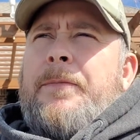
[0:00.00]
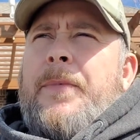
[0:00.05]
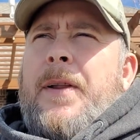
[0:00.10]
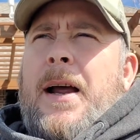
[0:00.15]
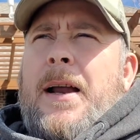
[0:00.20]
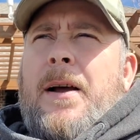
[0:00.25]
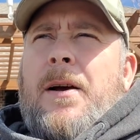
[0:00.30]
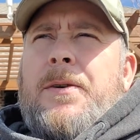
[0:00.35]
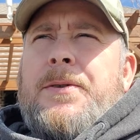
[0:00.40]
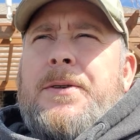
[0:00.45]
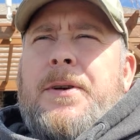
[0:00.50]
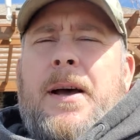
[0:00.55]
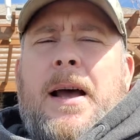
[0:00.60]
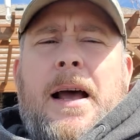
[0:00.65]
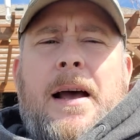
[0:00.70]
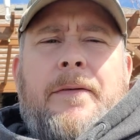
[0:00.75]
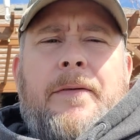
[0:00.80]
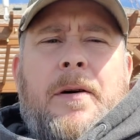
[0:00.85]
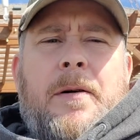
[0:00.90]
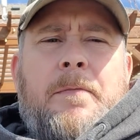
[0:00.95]
I also
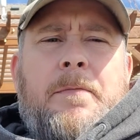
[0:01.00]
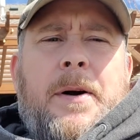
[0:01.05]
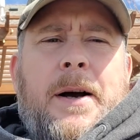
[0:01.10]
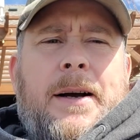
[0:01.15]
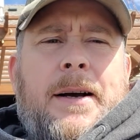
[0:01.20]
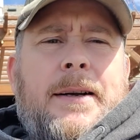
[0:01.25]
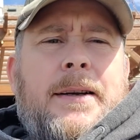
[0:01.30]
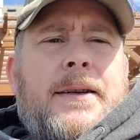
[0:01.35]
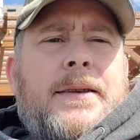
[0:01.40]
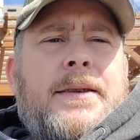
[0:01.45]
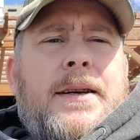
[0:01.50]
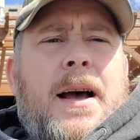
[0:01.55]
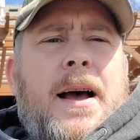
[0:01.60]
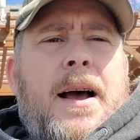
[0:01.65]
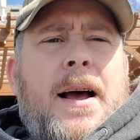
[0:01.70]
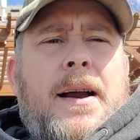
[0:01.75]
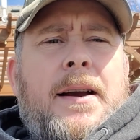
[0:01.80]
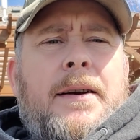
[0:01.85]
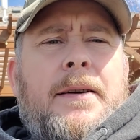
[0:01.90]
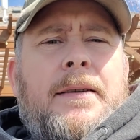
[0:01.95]
have a bucket
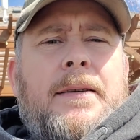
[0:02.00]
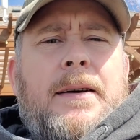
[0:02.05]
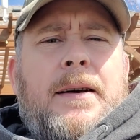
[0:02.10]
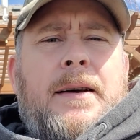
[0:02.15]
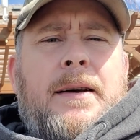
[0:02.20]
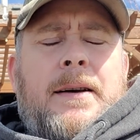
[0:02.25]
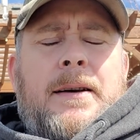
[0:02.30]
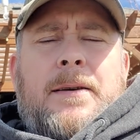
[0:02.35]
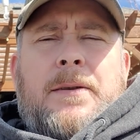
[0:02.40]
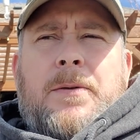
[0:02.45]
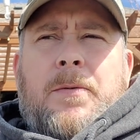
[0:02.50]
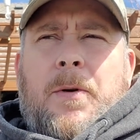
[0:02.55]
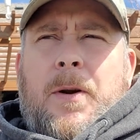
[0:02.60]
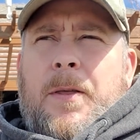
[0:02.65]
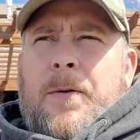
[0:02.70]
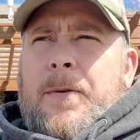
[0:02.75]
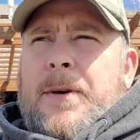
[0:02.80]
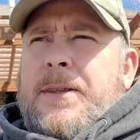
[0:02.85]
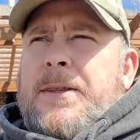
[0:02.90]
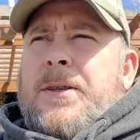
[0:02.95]
design. One of
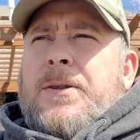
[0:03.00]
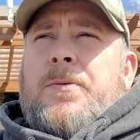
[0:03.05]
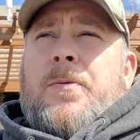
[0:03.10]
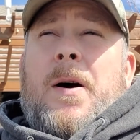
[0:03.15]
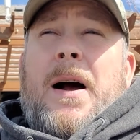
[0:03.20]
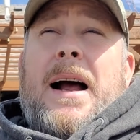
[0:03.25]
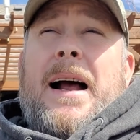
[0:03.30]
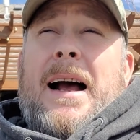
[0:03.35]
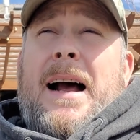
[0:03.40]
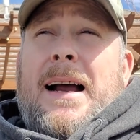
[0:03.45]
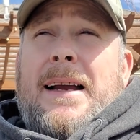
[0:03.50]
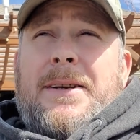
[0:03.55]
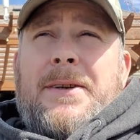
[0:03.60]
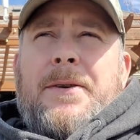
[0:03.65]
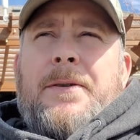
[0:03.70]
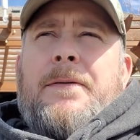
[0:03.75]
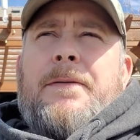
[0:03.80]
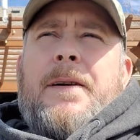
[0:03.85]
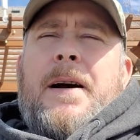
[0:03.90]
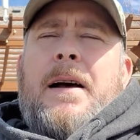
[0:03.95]
the reasons why I
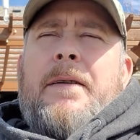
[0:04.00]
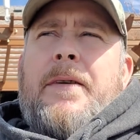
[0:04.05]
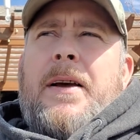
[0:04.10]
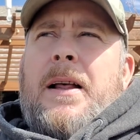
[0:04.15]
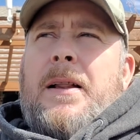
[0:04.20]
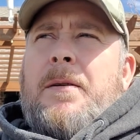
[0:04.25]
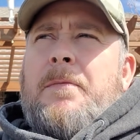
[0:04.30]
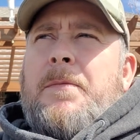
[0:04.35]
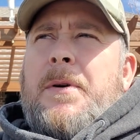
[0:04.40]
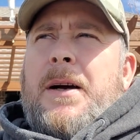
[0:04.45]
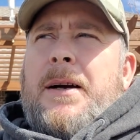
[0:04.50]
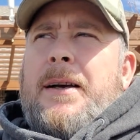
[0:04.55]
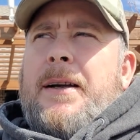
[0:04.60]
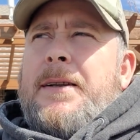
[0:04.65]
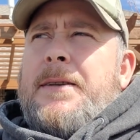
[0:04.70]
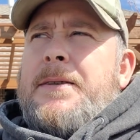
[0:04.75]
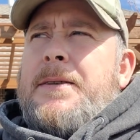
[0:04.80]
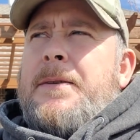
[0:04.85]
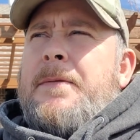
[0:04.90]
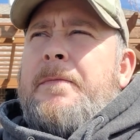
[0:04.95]
do 5-gallon
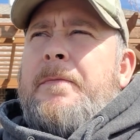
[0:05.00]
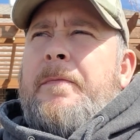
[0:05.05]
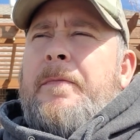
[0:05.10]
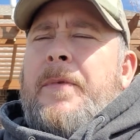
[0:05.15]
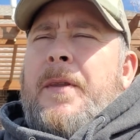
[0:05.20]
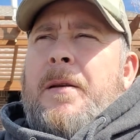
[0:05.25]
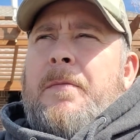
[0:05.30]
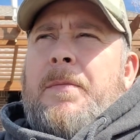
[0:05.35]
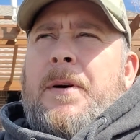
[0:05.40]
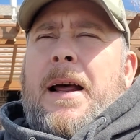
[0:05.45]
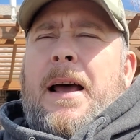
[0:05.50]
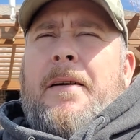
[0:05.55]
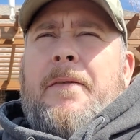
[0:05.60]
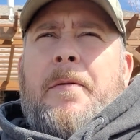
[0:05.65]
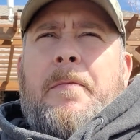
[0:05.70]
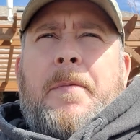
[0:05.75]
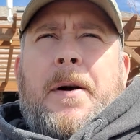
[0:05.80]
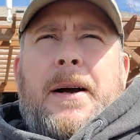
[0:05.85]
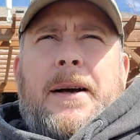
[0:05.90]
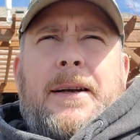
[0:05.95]
buckets, but I have a
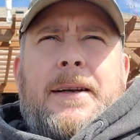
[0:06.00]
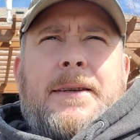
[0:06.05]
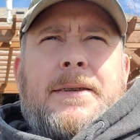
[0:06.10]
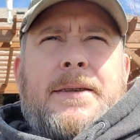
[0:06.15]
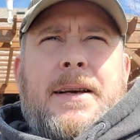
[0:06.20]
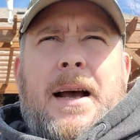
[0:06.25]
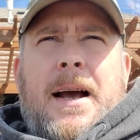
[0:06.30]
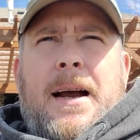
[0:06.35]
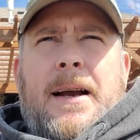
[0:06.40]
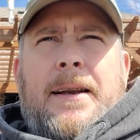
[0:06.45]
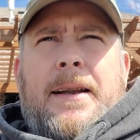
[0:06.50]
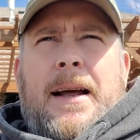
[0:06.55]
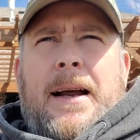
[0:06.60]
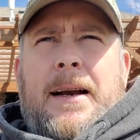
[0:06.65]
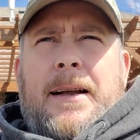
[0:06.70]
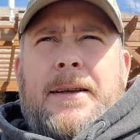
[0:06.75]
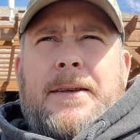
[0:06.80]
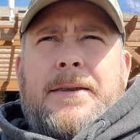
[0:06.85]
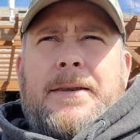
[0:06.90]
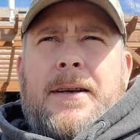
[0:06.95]
bucket design that
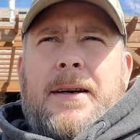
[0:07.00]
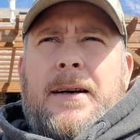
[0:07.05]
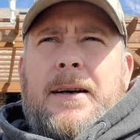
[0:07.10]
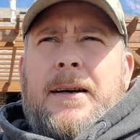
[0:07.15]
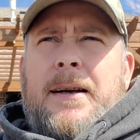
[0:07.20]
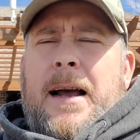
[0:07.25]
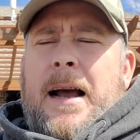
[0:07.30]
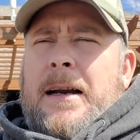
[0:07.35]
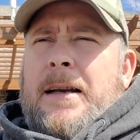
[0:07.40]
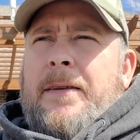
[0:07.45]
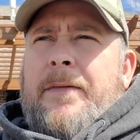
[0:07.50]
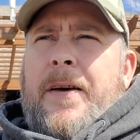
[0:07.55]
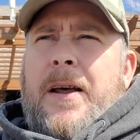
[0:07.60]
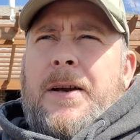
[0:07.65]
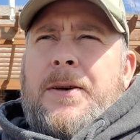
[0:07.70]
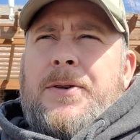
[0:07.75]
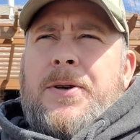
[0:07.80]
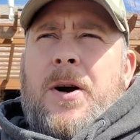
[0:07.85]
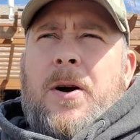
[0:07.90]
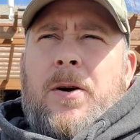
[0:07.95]
is
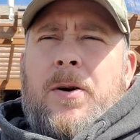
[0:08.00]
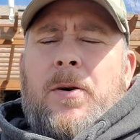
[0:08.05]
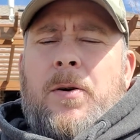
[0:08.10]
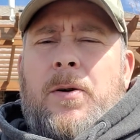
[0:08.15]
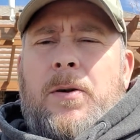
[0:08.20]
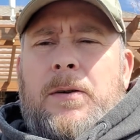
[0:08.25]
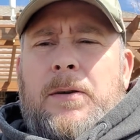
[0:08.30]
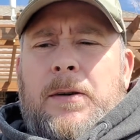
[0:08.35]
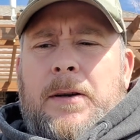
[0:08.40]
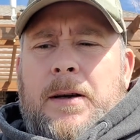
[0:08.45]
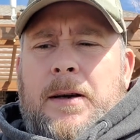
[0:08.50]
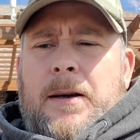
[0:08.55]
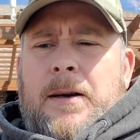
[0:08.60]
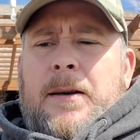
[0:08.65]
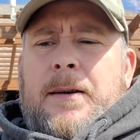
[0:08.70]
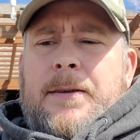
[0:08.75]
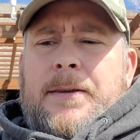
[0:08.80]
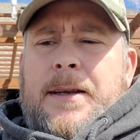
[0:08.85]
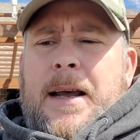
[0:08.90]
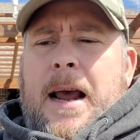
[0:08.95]
activated charcoal,
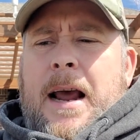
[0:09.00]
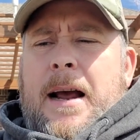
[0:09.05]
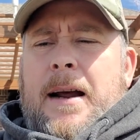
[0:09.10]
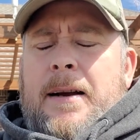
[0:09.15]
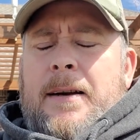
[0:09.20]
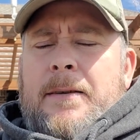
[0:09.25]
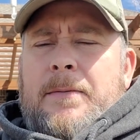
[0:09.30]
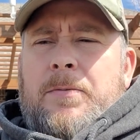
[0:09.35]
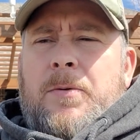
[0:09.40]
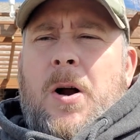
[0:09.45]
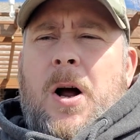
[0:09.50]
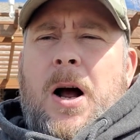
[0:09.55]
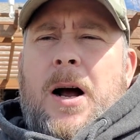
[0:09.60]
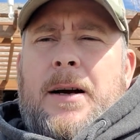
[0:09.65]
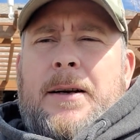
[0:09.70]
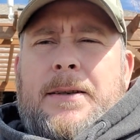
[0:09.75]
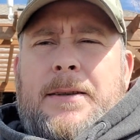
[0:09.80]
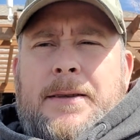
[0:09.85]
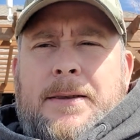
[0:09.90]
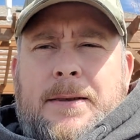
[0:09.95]
sand,
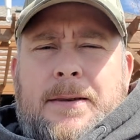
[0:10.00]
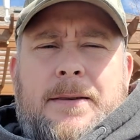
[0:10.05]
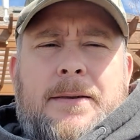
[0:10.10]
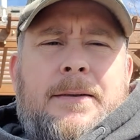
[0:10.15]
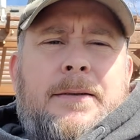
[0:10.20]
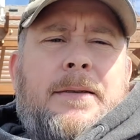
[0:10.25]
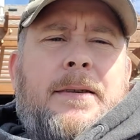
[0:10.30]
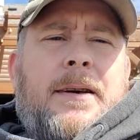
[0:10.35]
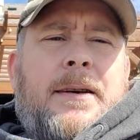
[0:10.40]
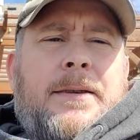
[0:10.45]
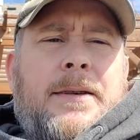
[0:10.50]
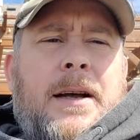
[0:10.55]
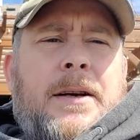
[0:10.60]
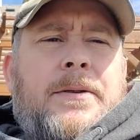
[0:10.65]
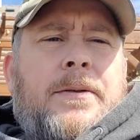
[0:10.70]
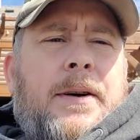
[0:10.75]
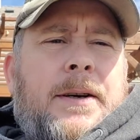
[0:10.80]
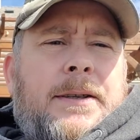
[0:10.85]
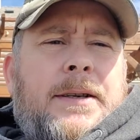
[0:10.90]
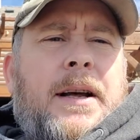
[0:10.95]
rocks,
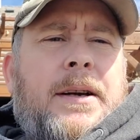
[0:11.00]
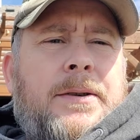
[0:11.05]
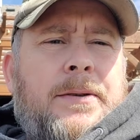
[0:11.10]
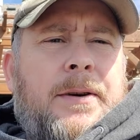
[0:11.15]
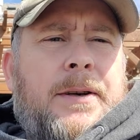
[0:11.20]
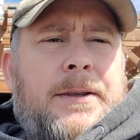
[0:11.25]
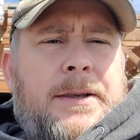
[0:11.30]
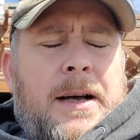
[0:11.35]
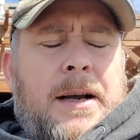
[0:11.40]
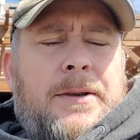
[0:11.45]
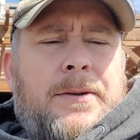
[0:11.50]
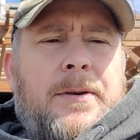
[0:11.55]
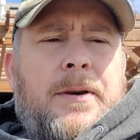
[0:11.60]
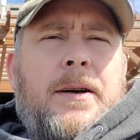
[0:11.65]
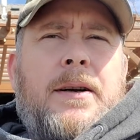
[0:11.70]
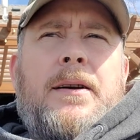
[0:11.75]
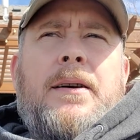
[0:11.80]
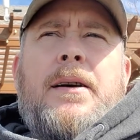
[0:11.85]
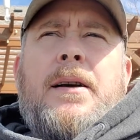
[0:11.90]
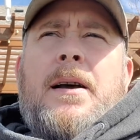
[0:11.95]
etc., etc., etc.